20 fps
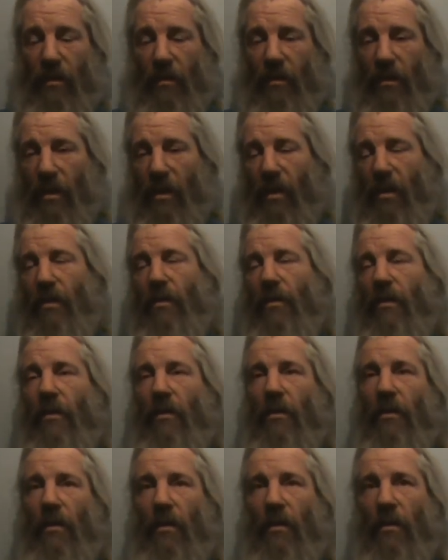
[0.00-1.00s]
Right?
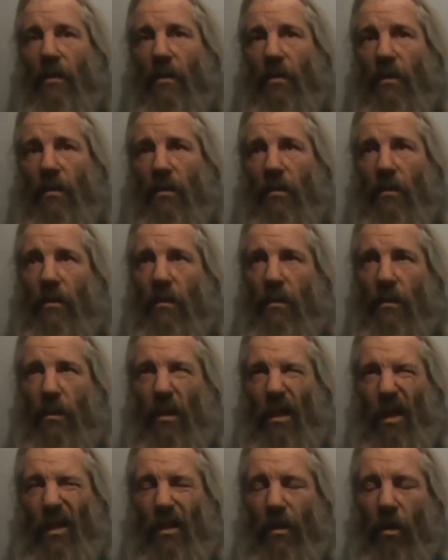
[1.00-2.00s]

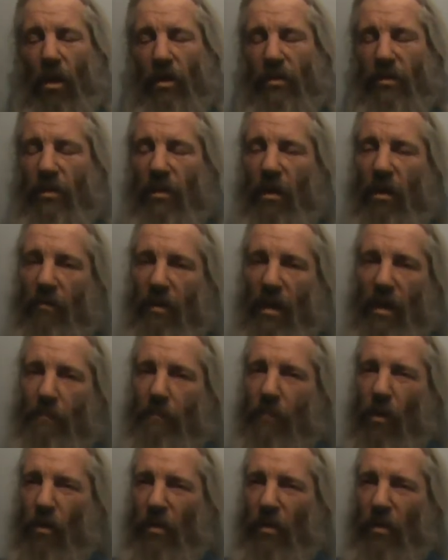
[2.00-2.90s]
I'd like to know that by